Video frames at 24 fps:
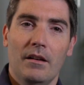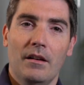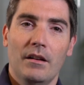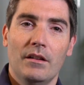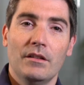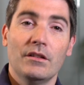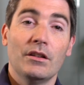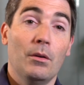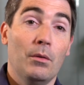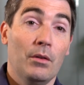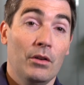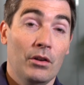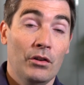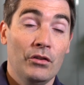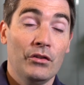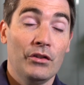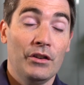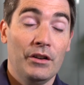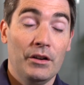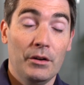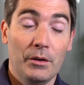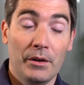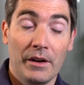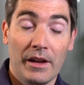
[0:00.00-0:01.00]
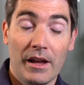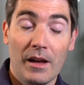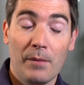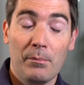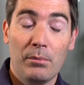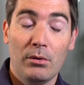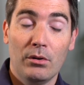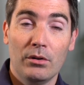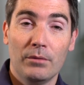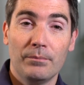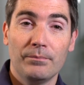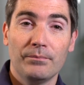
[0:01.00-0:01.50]
So on London Luton
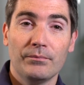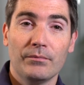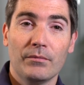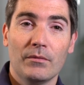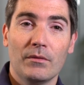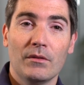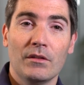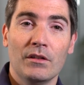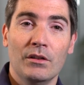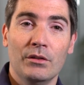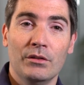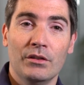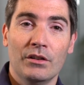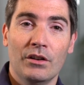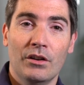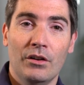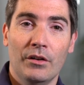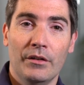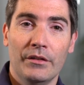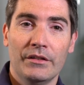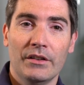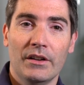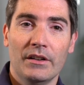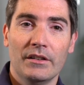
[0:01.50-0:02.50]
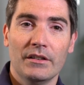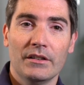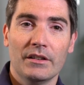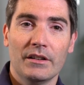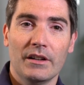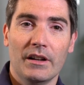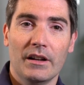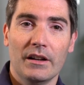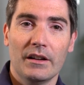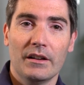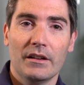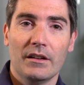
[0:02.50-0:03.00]
Airport, using Content
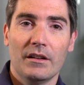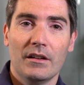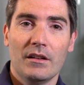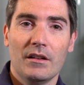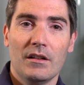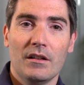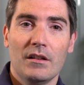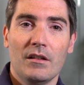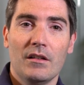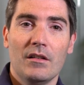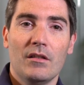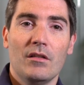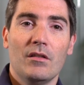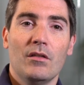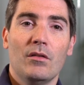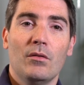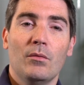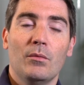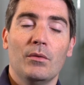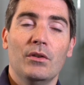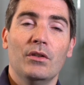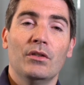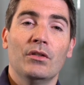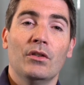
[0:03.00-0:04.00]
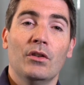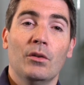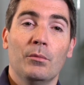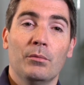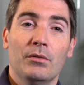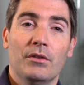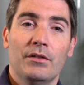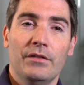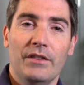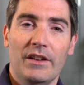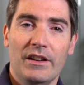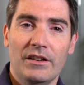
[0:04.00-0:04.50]
Stack, we use a number
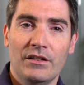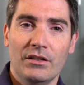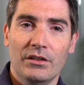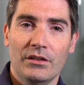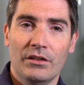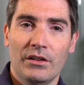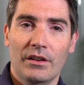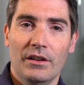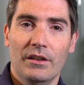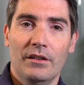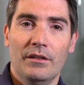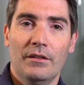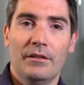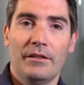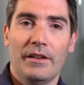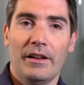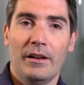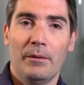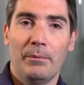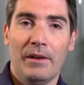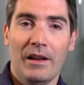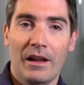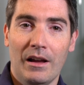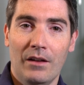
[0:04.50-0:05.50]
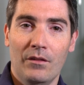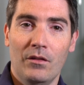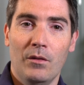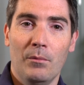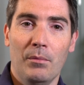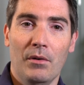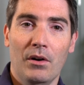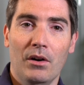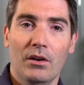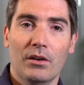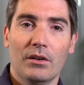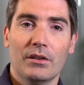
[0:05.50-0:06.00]
of features that are available out of the
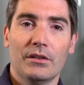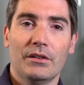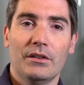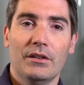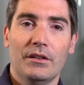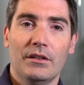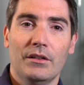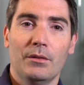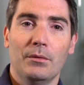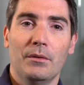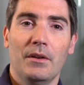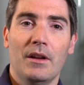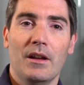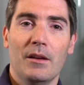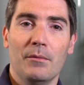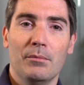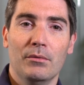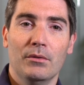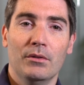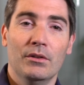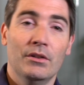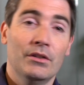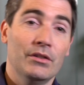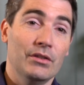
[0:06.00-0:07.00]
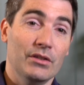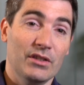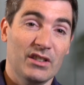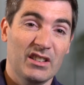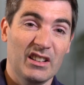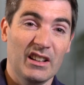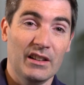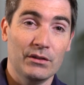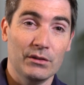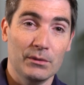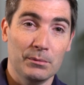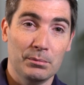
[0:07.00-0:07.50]
box to enable a
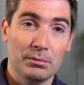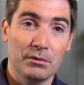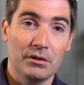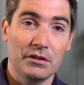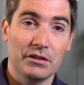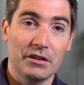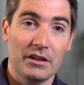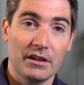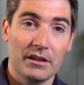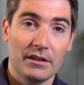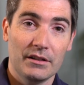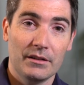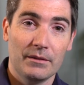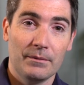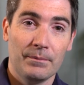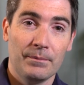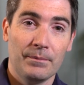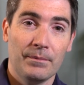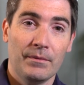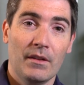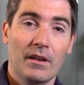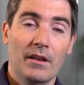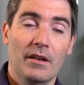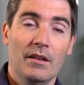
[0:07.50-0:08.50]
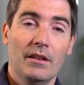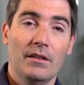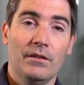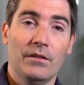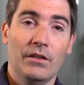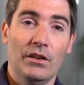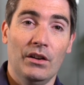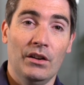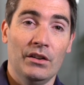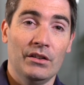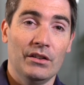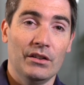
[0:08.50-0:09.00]
successful project.
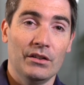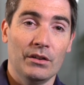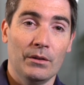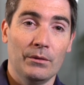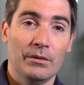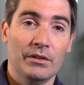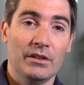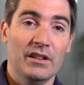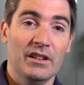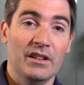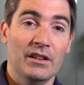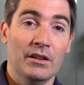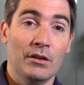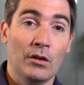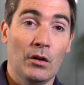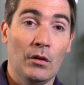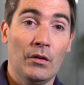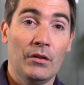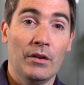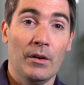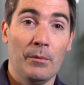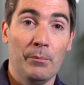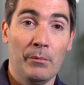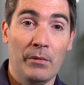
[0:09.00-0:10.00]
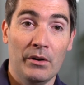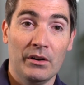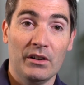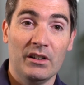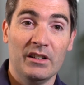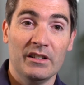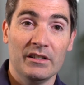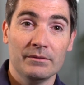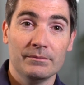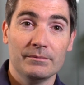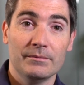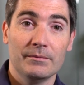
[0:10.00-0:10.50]
First is obviously the content
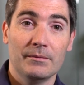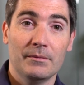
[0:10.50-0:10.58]
modeling.